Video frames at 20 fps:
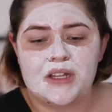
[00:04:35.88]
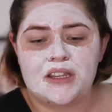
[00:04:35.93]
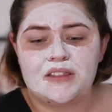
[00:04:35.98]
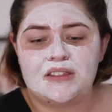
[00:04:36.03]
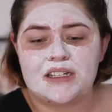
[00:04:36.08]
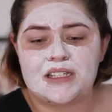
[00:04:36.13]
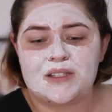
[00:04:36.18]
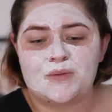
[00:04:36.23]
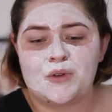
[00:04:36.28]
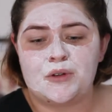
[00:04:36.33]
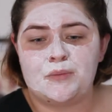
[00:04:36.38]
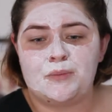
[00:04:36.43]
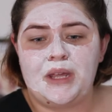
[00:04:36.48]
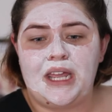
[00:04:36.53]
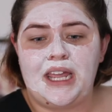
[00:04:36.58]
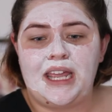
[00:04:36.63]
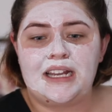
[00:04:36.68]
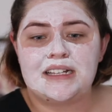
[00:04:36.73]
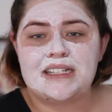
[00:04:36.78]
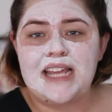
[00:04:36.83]
This would
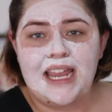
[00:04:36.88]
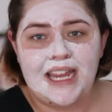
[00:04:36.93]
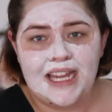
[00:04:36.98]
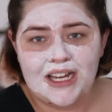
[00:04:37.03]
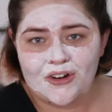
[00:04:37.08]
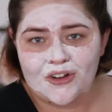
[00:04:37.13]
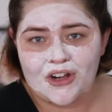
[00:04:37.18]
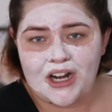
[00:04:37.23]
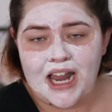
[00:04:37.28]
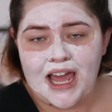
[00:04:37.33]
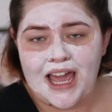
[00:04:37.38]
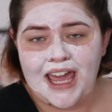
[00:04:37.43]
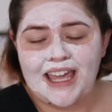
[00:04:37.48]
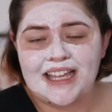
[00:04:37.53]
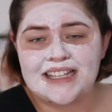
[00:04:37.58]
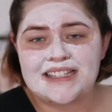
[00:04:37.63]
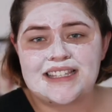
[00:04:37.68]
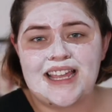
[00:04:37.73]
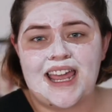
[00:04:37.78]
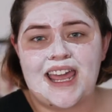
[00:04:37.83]
be taking on
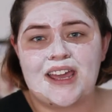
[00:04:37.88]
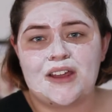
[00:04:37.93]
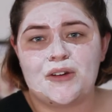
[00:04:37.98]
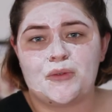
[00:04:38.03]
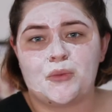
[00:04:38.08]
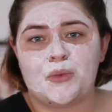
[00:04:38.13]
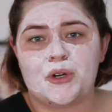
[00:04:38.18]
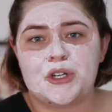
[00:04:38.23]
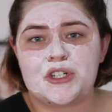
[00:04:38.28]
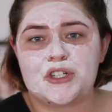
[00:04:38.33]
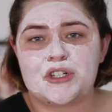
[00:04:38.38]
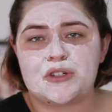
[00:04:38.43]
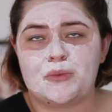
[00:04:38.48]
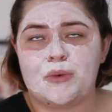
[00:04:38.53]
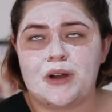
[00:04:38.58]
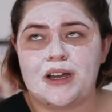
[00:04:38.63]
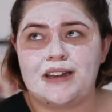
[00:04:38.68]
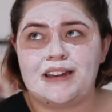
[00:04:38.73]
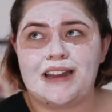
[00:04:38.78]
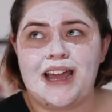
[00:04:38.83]
clients and which
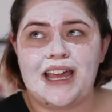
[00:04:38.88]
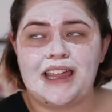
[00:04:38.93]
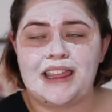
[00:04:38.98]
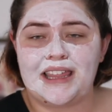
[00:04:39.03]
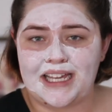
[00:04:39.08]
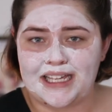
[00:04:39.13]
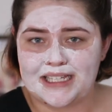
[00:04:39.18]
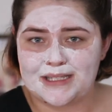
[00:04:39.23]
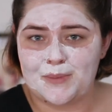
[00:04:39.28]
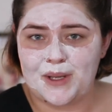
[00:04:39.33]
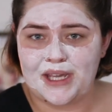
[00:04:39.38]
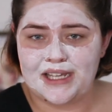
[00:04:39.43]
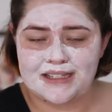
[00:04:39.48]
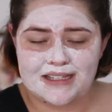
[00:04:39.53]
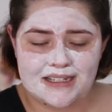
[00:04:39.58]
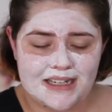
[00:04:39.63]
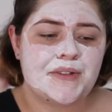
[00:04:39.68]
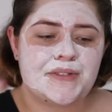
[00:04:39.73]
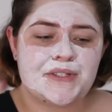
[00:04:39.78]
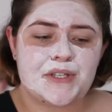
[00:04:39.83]
one I think is
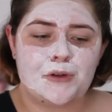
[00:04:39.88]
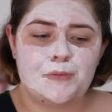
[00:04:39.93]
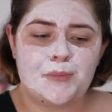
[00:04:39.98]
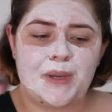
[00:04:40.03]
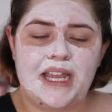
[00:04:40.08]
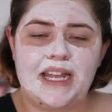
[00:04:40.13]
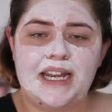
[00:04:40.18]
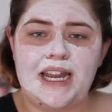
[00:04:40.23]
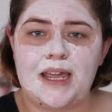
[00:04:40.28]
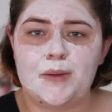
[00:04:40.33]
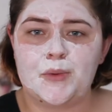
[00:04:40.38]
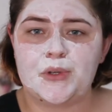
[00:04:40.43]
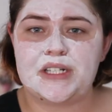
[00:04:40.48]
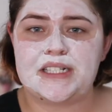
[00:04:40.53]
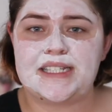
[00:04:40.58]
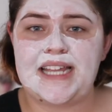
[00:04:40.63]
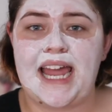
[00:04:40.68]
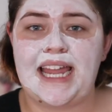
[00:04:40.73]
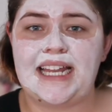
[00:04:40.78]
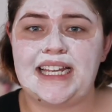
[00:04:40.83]
best. So being able to
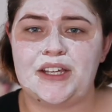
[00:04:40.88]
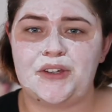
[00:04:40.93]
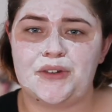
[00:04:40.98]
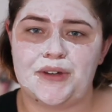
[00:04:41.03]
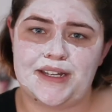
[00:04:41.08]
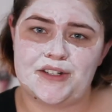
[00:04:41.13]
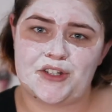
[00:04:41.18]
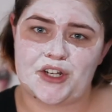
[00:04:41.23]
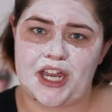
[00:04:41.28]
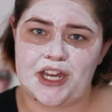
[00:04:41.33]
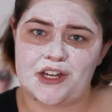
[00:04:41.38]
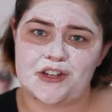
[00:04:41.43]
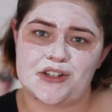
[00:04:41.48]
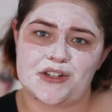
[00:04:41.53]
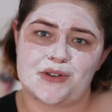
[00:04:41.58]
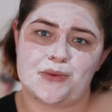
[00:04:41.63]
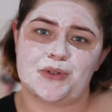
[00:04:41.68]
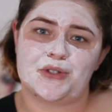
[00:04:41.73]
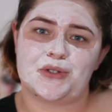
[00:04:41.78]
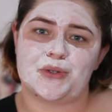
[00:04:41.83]
tailor your education
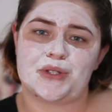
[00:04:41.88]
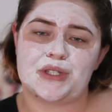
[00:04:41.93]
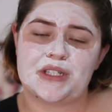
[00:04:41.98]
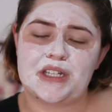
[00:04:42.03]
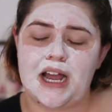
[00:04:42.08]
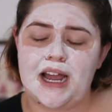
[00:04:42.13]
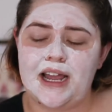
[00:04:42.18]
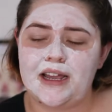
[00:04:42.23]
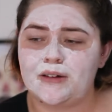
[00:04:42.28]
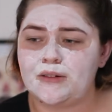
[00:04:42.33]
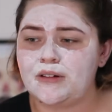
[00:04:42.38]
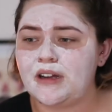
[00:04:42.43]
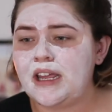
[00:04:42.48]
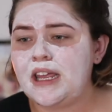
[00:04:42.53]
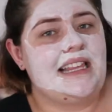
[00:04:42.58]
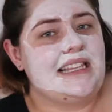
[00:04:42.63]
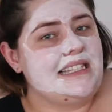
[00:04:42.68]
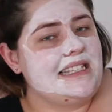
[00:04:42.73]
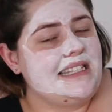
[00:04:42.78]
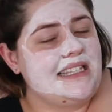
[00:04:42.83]
towards your style
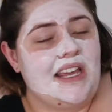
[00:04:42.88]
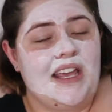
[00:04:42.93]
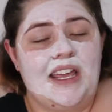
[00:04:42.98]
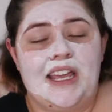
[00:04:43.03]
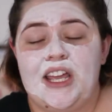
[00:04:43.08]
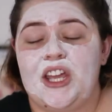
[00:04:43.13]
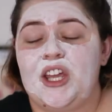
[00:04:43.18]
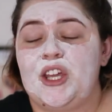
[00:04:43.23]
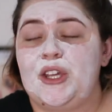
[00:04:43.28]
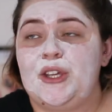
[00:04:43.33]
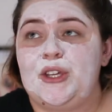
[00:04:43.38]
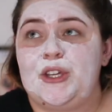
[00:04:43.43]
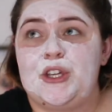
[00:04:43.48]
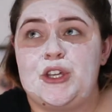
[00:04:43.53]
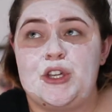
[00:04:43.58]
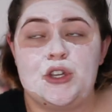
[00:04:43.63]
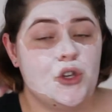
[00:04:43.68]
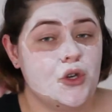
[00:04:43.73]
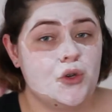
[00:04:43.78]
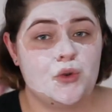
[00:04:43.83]
is
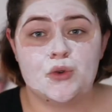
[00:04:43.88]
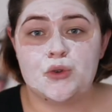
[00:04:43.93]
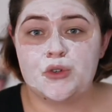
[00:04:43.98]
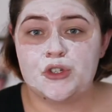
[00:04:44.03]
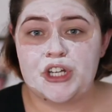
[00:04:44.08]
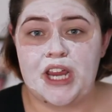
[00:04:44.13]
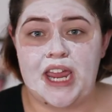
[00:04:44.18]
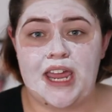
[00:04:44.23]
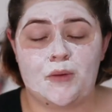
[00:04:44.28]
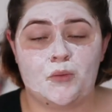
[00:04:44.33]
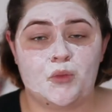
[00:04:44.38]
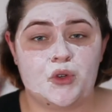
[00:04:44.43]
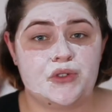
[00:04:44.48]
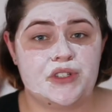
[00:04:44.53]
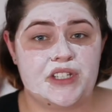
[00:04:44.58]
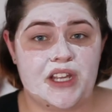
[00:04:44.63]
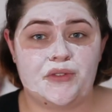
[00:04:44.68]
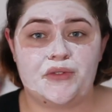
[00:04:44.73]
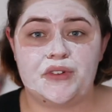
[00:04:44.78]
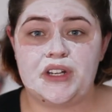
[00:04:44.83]
huge and will
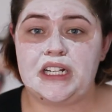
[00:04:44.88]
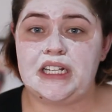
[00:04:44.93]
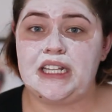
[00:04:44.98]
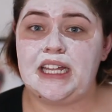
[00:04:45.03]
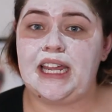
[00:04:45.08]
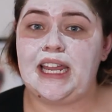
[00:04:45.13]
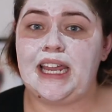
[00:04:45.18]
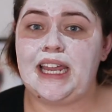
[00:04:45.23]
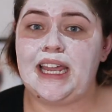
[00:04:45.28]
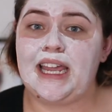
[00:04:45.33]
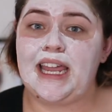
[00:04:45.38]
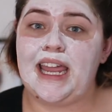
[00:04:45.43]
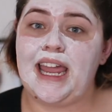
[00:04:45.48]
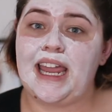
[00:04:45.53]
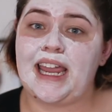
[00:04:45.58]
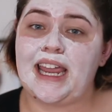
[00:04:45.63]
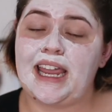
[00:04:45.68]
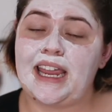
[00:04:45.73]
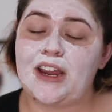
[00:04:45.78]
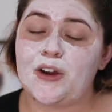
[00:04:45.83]
definitely
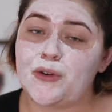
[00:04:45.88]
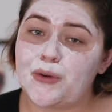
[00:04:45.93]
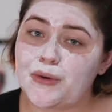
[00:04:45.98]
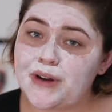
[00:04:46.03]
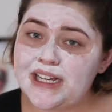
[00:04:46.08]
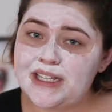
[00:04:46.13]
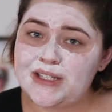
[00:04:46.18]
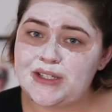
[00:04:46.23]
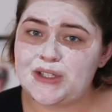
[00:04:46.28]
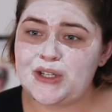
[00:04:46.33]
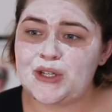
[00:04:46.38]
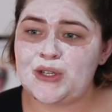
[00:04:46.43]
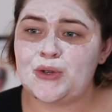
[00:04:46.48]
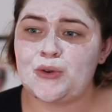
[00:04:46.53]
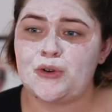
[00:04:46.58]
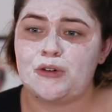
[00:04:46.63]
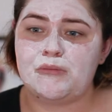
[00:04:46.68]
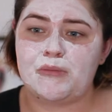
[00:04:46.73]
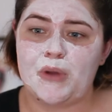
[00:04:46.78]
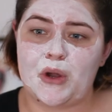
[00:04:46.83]
increase
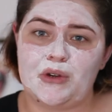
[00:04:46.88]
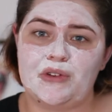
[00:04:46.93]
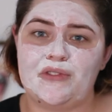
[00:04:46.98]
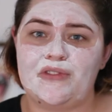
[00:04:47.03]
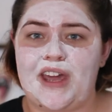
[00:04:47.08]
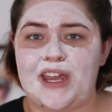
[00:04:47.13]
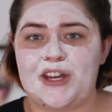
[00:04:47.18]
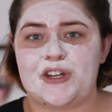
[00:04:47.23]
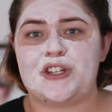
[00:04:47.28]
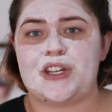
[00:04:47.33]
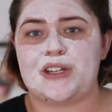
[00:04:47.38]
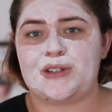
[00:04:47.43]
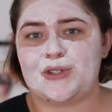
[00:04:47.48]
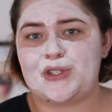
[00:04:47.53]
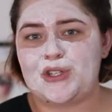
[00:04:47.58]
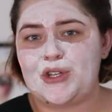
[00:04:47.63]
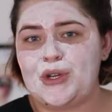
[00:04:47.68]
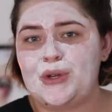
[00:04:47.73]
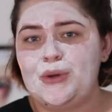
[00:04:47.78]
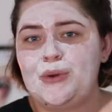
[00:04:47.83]
your motivation
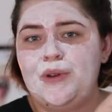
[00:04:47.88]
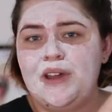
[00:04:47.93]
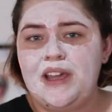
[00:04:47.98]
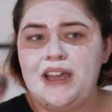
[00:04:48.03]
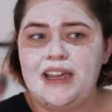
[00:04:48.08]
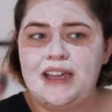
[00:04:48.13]
to